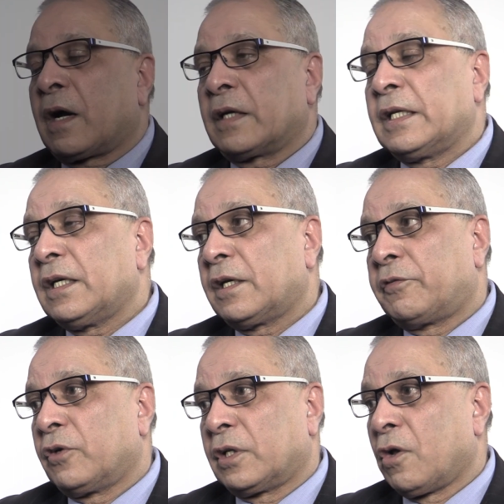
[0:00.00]
I think
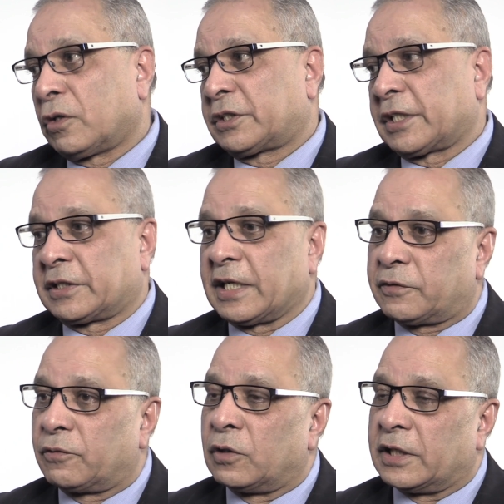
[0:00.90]
if you are not
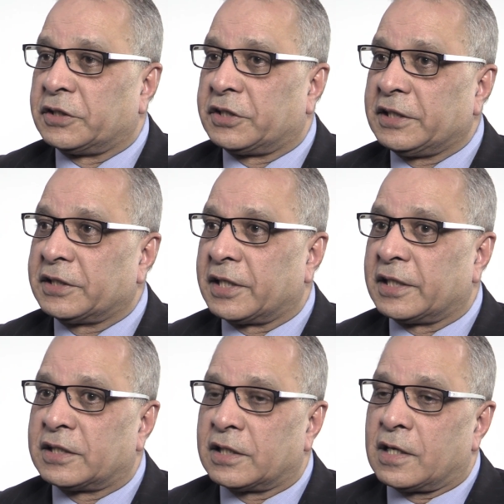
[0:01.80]
successful in C E
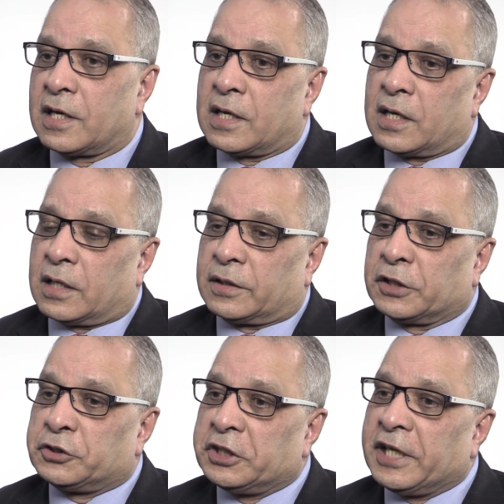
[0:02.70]
S R, the
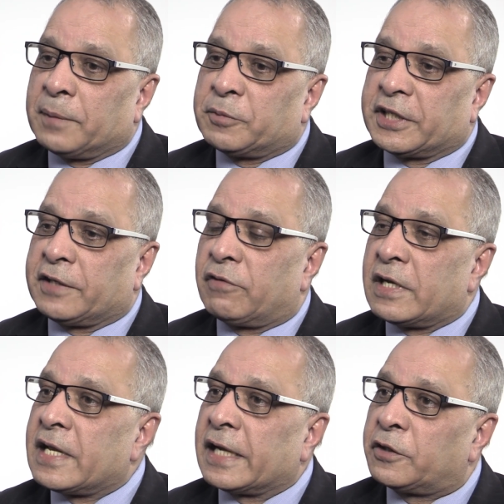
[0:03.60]
G M C will
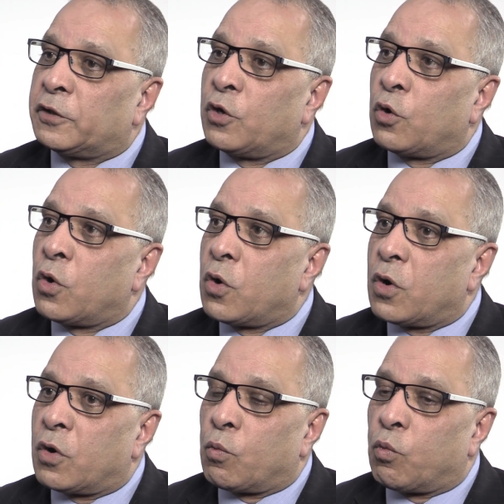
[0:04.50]
let you know
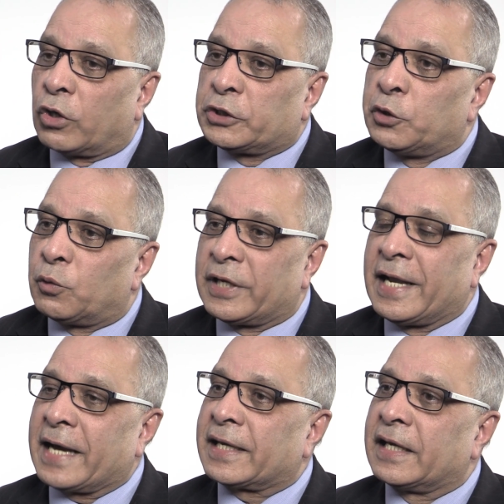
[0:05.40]
what you were
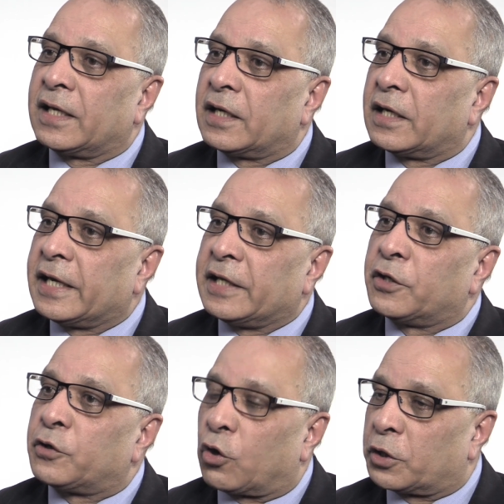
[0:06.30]
lacking in
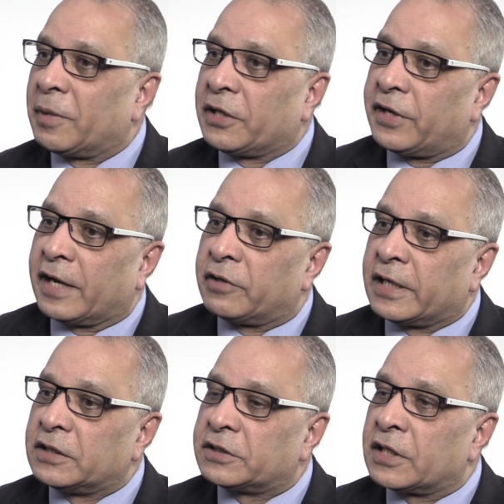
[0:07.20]
your documentary
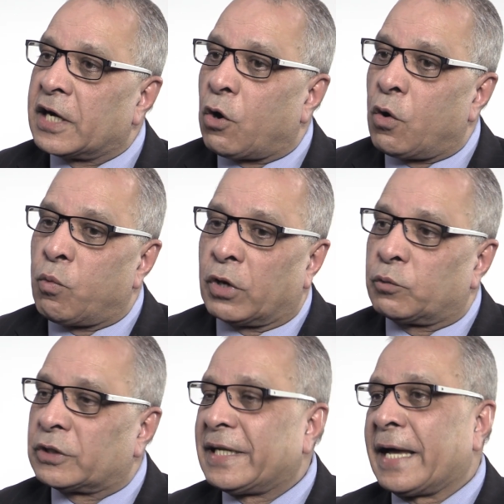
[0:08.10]
evidence or what
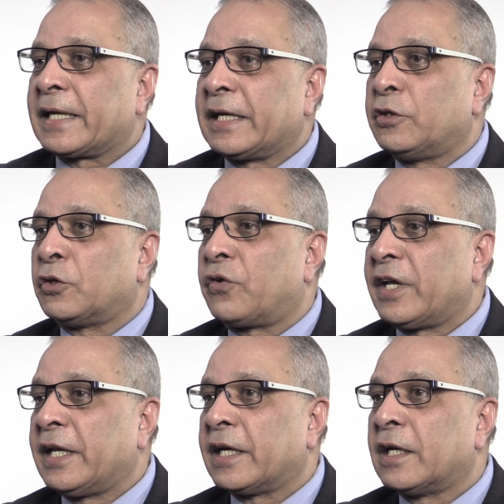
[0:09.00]
was lacking in your
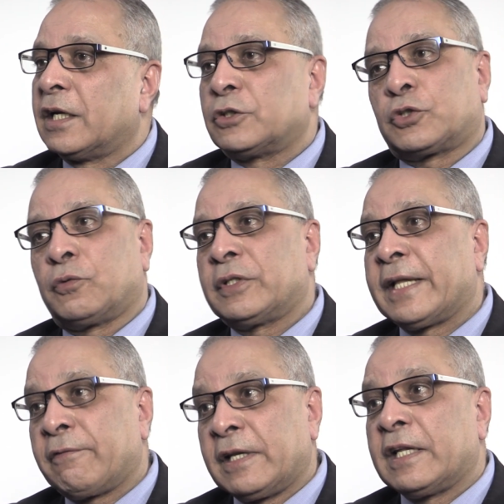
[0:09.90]
training. So will, they will